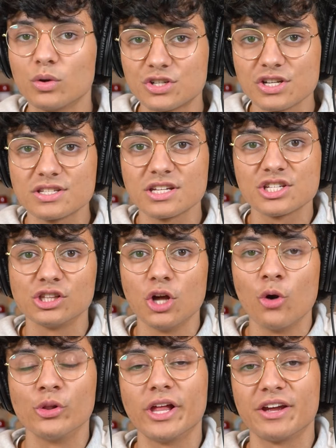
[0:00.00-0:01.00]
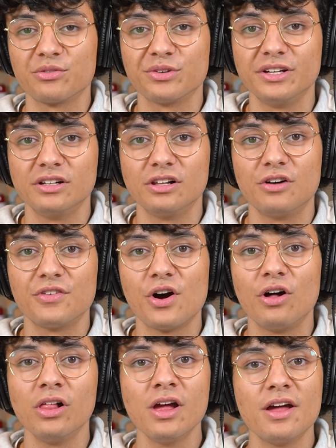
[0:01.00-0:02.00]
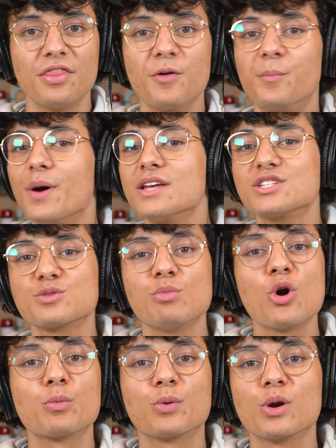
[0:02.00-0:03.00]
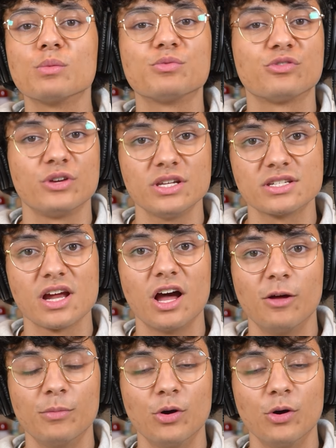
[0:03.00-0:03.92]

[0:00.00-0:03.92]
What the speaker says: which is this low-light reel of all the best Smoke Perp freestyle